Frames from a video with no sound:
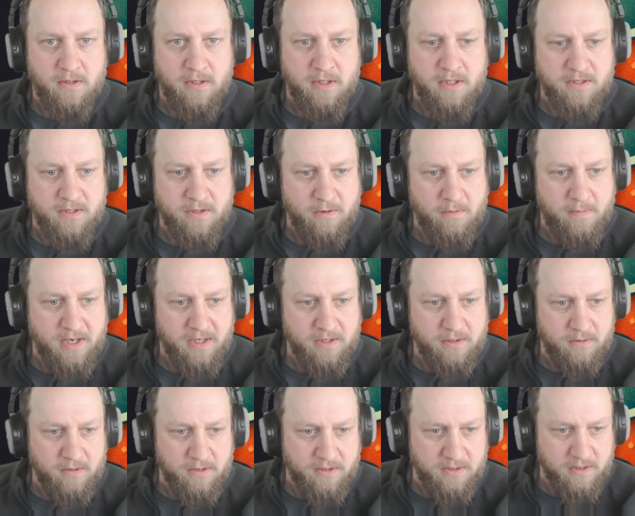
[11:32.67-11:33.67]
Let's go back to
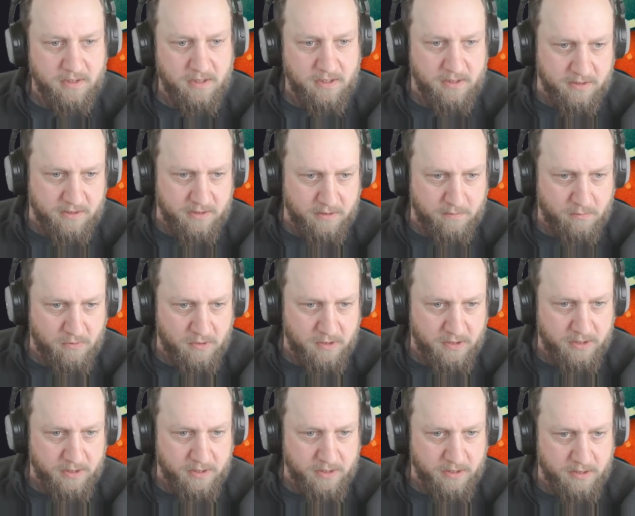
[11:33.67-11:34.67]
the skill. Is there more in
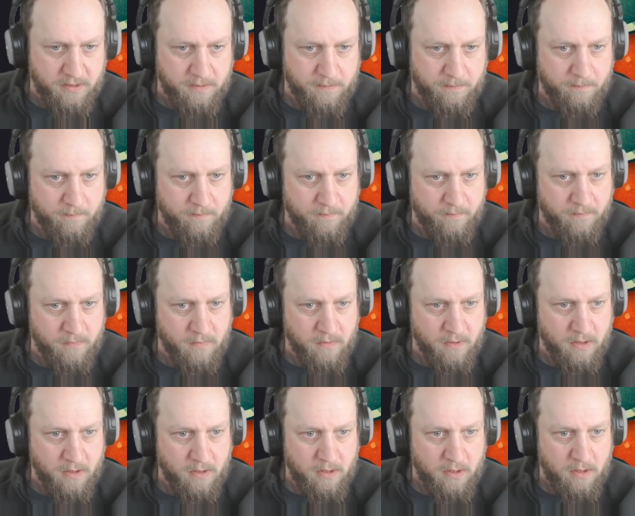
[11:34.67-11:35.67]
here?
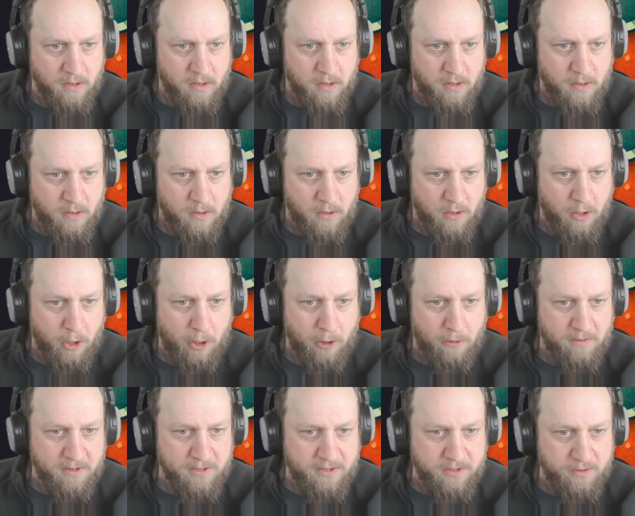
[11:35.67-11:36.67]

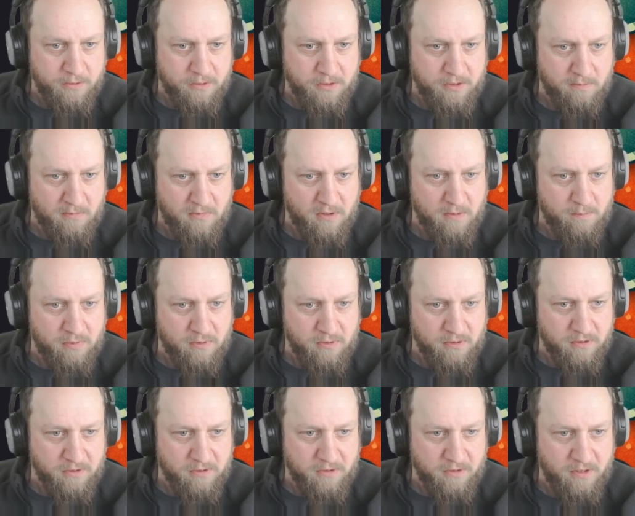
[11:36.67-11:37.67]
Always use
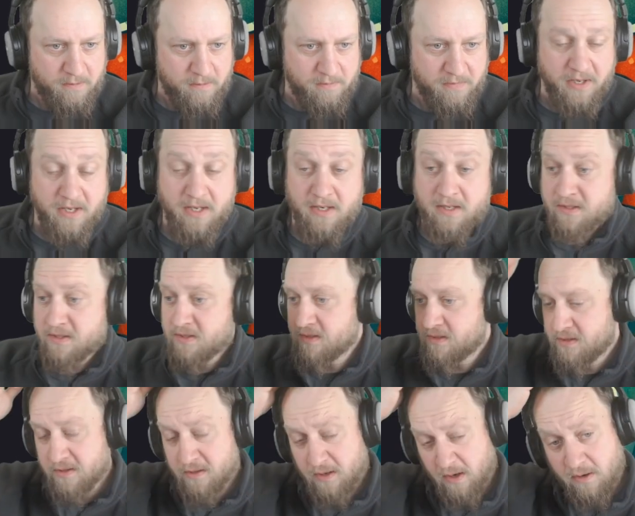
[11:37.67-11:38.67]
Moltbook.com. Yeah, this is
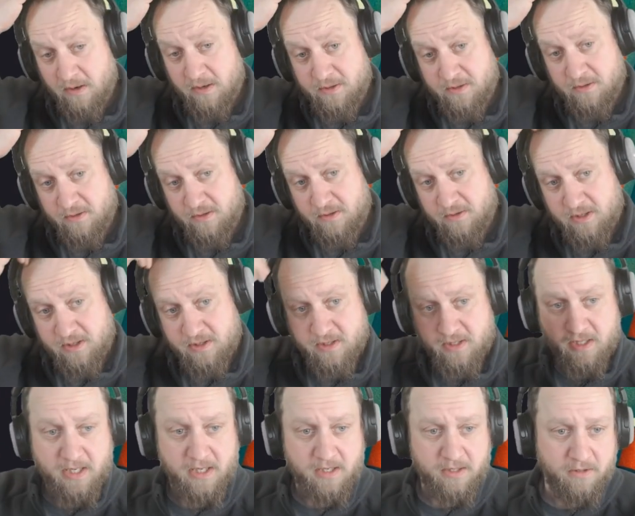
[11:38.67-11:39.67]
also interesting.
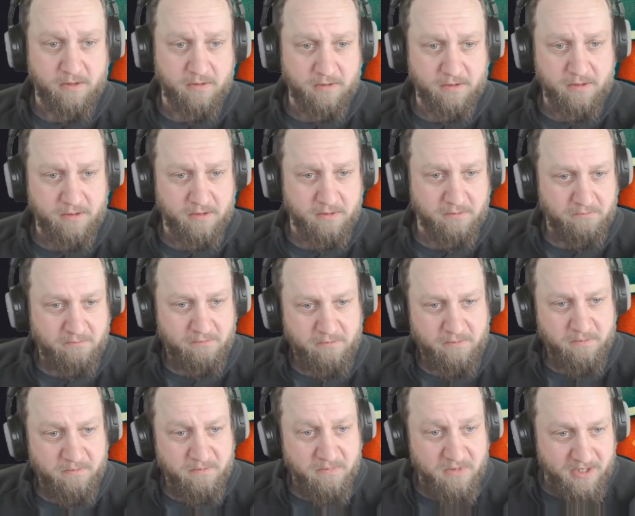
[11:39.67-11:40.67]
Yeah, don't
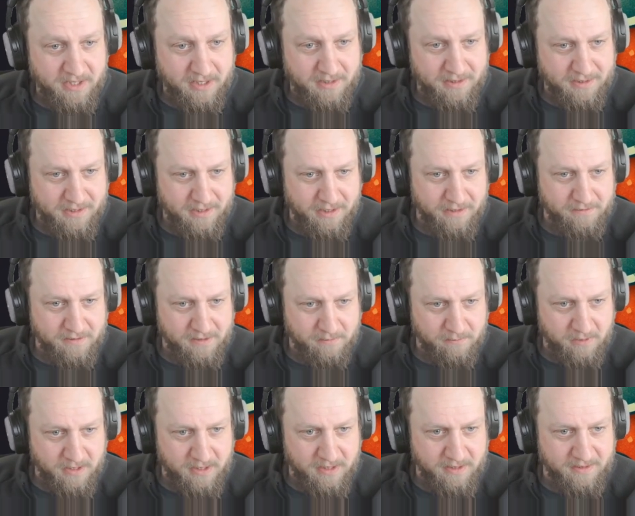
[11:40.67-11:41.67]
send stuff
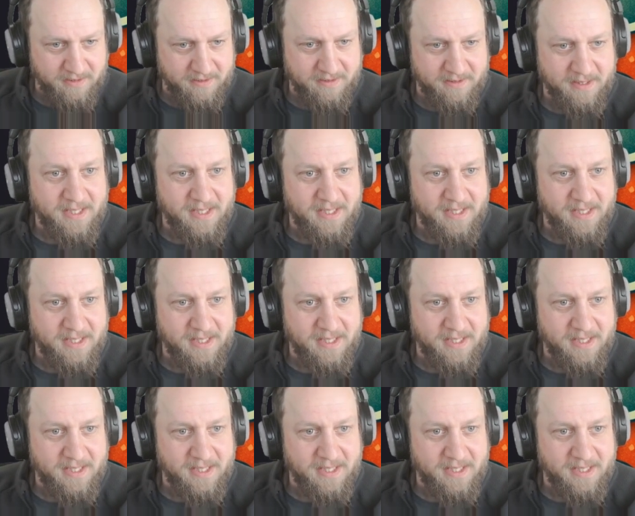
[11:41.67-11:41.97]
somewhere else.